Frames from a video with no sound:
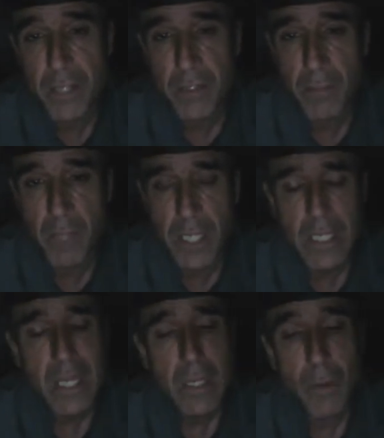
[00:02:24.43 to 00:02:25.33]
Like
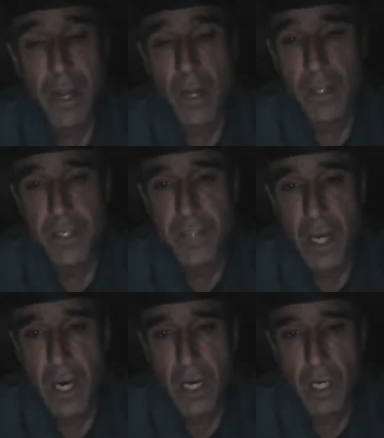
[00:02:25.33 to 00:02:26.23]
we had all these
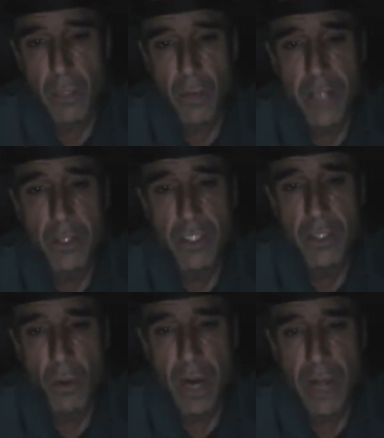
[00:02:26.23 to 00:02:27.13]
record store
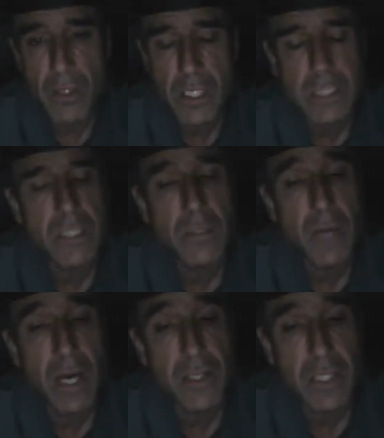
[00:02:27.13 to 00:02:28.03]
outlets throughout
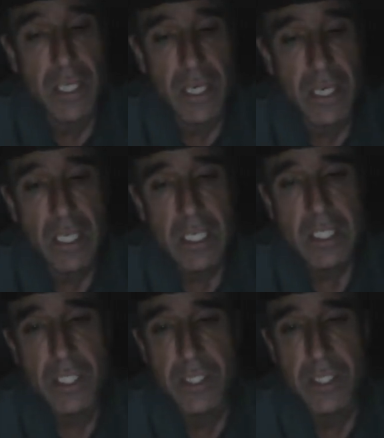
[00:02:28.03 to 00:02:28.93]
the city